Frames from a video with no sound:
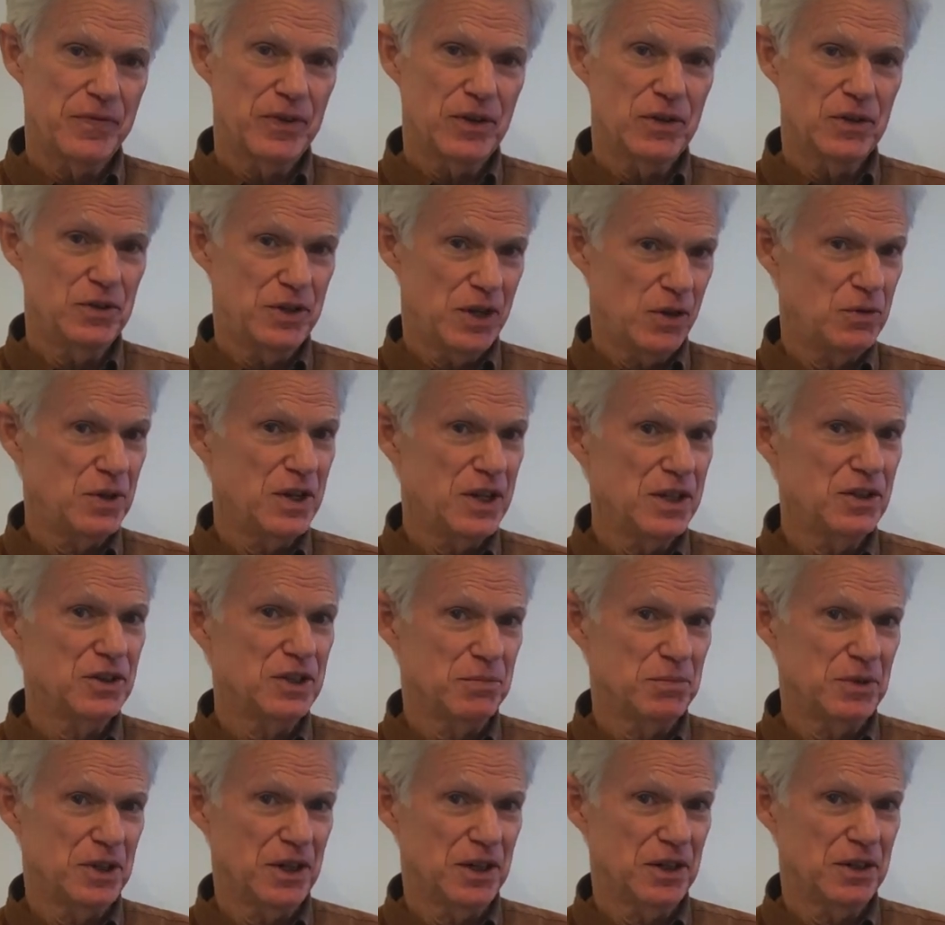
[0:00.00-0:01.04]
You don't need
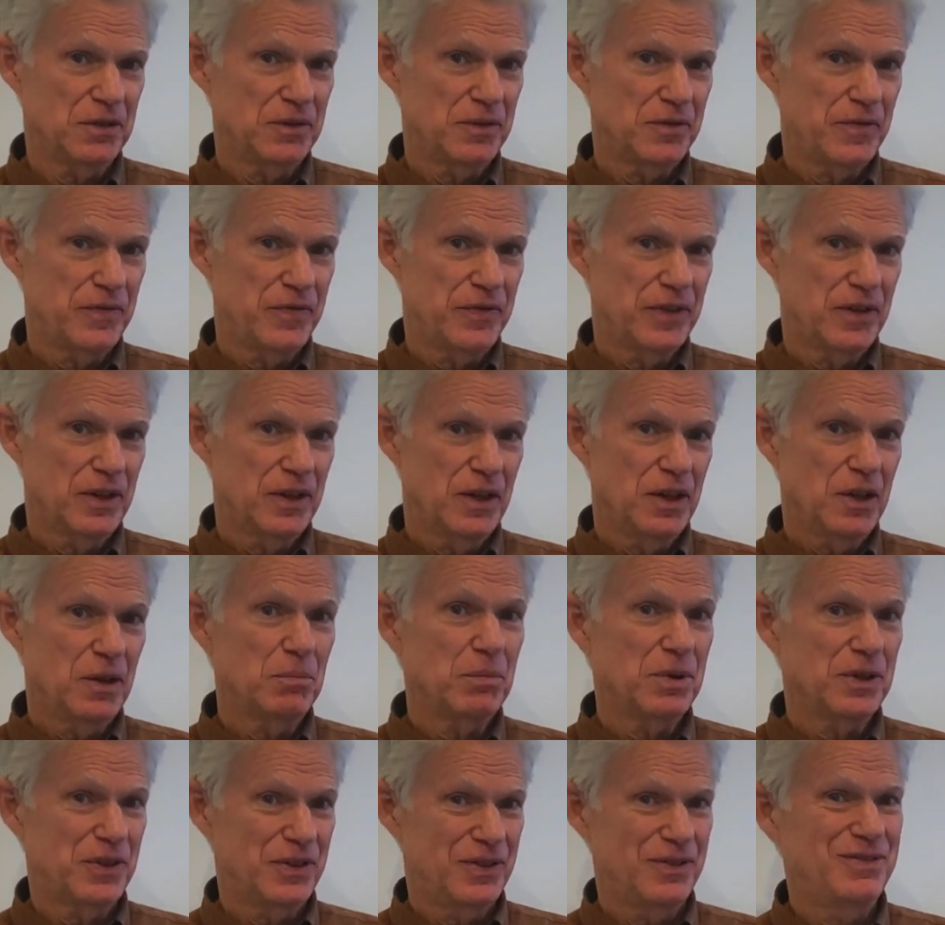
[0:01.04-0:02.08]
them here
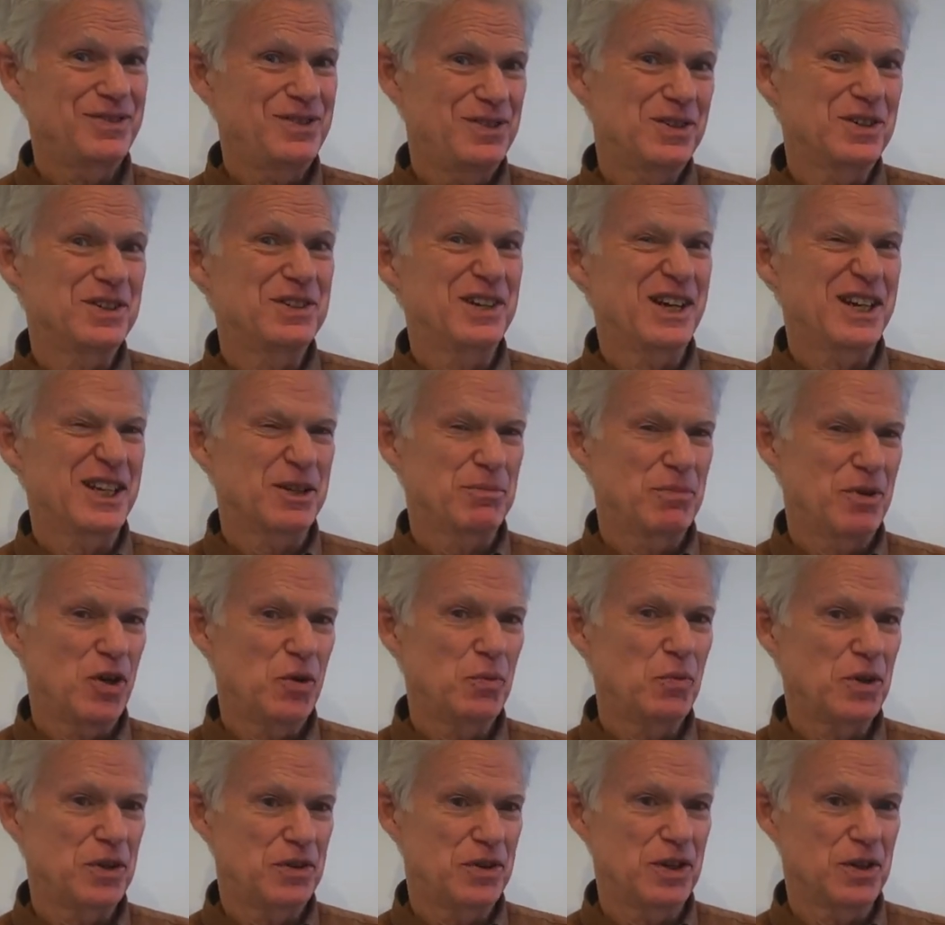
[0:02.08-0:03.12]
but you can take them home
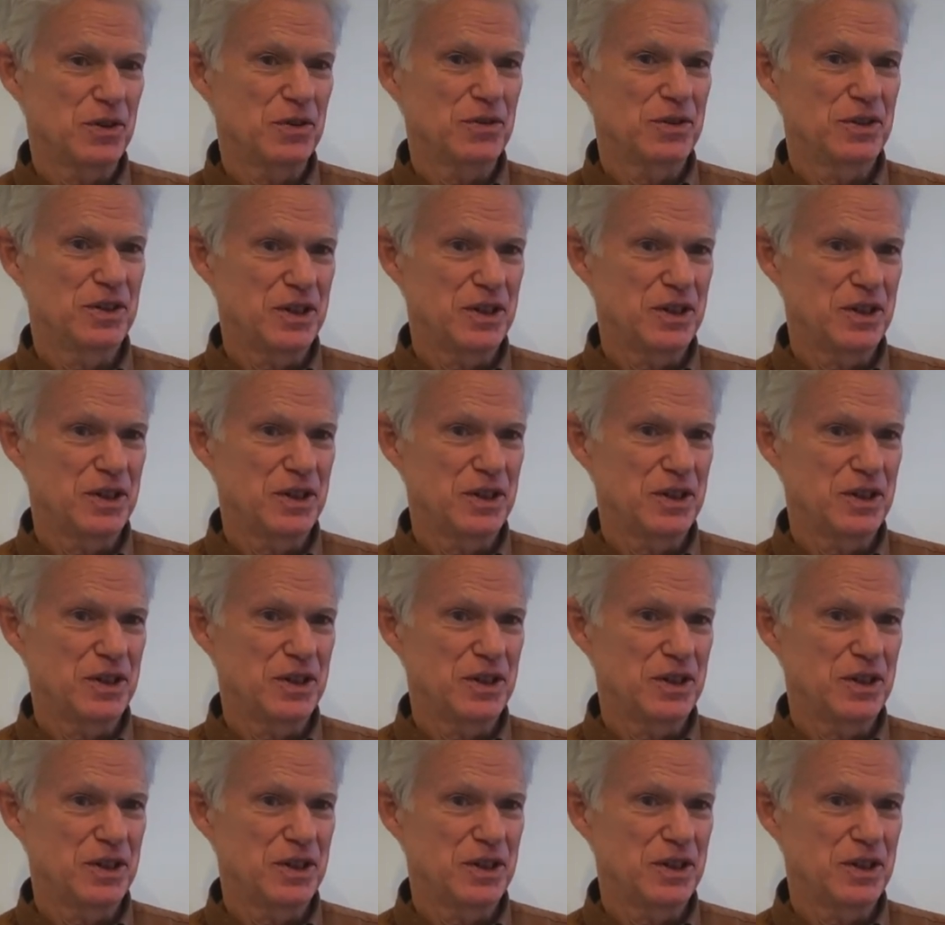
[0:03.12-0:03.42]
with you.